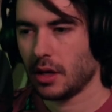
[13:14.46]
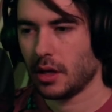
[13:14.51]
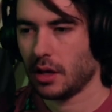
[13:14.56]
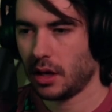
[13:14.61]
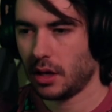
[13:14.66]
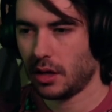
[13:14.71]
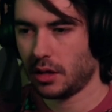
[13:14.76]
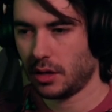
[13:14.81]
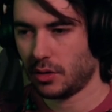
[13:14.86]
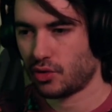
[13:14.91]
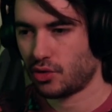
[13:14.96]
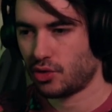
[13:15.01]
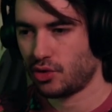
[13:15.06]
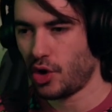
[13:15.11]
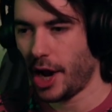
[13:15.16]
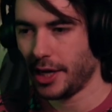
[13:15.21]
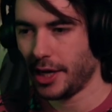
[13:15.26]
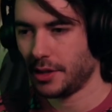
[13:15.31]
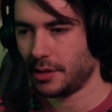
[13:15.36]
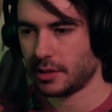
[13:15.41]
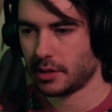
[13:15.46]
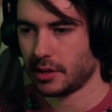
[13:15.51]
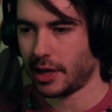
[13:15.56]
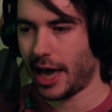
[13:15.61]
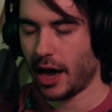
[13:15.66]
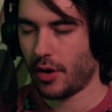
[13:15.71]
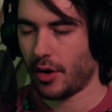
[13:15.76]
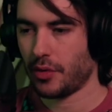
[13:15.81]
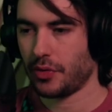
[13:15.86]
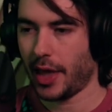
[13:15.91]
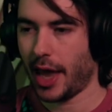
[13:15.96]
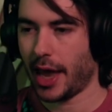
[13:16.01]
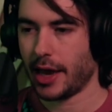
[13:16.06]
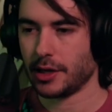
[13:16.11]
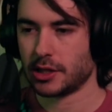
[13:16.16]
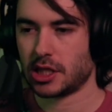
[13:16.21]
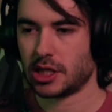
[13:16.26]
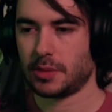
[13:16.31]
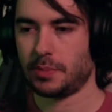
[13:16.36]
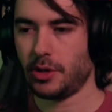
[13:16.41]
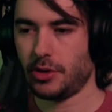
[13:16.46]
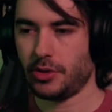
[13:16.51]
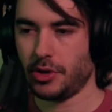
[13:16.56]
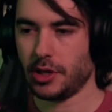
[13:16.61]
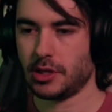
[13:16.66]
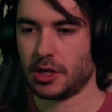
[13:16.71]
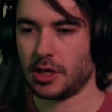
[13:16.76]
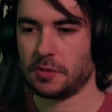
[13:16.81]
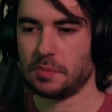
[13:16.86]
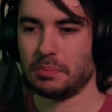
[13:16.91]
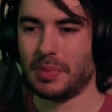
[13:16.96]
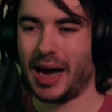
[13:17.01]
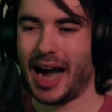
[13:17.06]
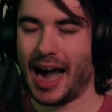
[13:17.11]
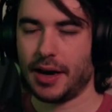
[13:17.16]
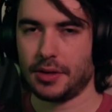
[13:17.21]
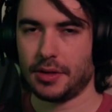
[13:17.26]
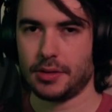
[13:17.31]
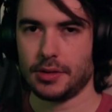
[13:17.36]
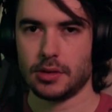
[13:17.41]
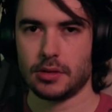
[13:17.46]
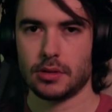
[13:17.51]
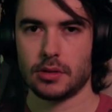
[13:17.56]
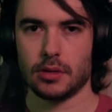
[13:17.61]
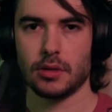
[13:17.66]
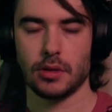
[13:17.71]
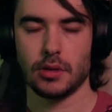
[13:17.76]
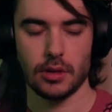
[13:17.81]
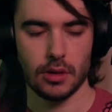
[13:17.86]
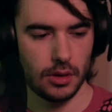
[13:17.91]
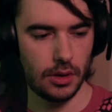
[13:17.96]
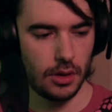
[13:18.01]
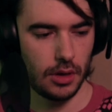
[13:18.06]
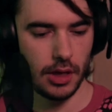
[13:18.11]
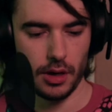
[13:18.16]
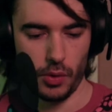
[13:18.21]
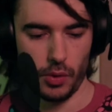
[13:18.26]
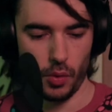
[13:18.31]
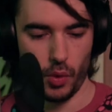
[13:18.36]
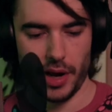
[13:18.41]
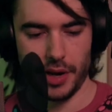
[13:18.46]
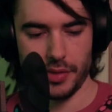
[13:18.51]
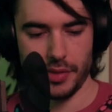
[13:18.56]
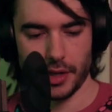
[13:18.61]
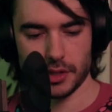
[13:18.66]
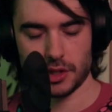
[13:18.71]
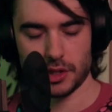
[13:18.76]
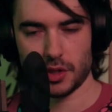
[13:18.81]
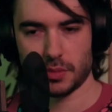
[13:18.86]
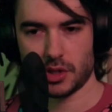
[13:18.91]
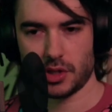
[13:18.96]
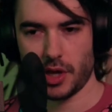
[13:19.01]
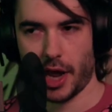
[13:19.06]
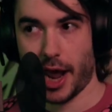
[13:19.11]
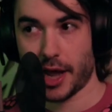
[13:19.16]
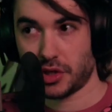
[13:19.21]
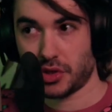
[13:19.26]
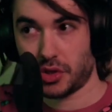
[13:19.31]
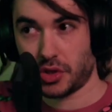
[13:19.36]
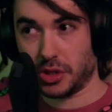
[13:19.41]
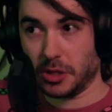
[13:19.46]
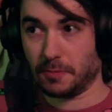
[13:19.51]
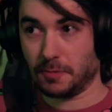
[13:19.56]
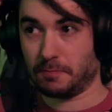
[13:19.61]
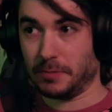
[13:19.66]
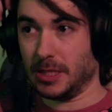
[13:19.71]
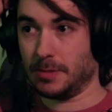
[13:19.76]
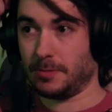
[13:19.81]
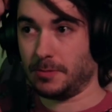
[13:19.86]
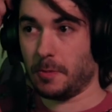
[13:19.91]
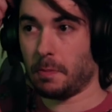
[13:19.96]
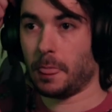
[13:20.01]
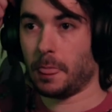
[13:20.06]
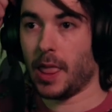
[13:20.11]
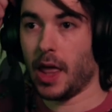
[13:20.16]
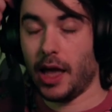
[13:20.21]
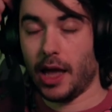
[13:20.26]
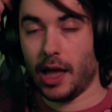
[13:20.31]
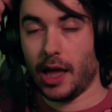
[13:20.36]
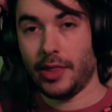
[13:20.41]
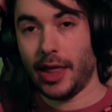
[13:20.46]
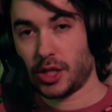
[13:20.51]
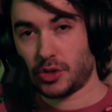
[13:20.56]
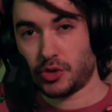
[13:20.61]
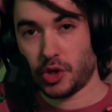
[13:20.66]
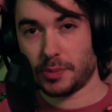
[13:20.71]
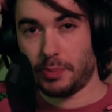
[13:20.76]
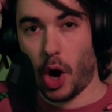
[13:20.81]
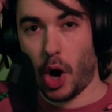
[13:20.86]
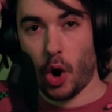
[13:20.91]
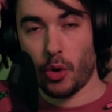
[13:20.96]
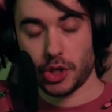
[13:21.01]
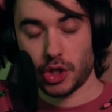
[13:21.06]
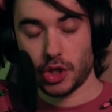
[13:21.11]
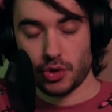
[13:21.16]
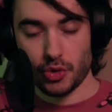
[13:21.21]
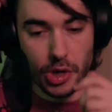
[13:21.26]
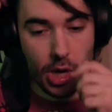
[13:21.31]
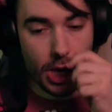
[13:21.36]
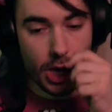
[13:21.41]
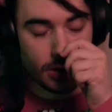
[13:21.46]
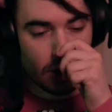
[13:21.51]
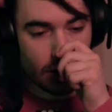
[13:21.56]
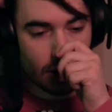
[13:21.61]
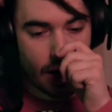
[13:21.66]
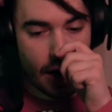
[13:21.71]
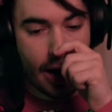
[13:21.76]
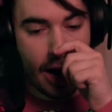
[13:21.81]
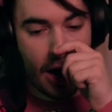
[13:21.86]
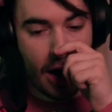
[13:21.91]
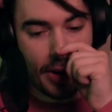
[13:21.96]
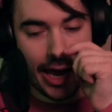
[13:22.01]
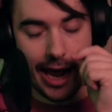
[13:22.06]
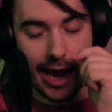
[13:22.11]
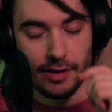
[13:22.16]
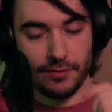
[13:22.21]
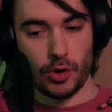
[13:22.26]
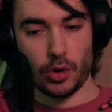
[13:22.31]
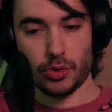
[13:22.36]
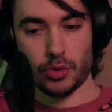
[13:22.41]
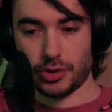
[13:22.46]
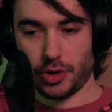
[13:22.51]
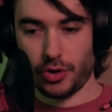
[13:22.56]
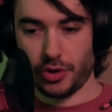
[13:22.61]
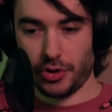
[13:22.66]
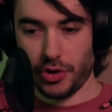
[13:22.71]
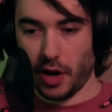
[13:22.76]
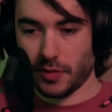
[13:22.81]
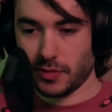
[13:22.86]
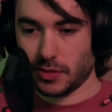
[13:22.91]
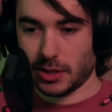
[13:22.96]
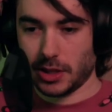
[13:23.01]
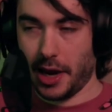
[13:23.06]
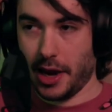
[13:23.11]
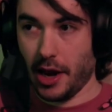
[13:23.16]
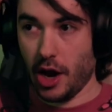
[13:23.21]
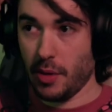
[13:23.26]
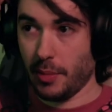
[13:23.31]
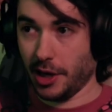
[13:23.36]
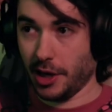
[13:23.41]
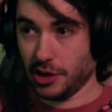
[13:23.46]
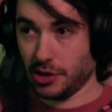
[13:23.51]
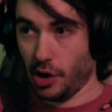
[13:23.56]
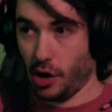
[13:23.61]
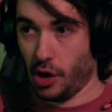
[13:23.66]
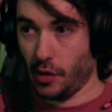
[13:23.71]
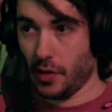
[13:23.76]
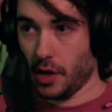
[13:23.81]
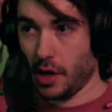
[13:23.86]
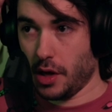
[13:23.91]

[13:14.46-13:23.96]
write out that experience and model it in a way that's substantial to people? And that's what poetry is. Okay, now my headphones turned off so I can't hear myself,